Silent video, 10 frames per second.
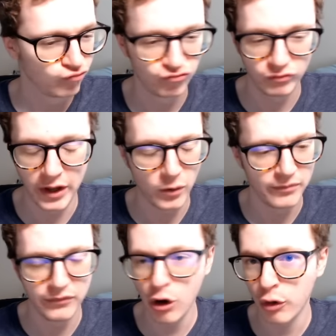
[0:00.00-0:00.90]
No
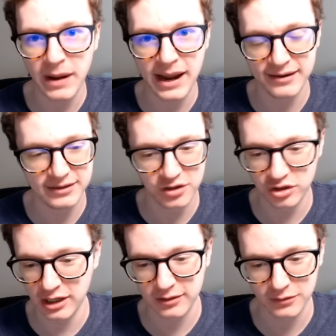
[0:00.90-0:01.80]
to Pat
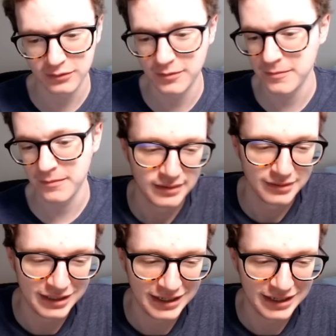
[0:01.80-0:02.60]
Neshek. Did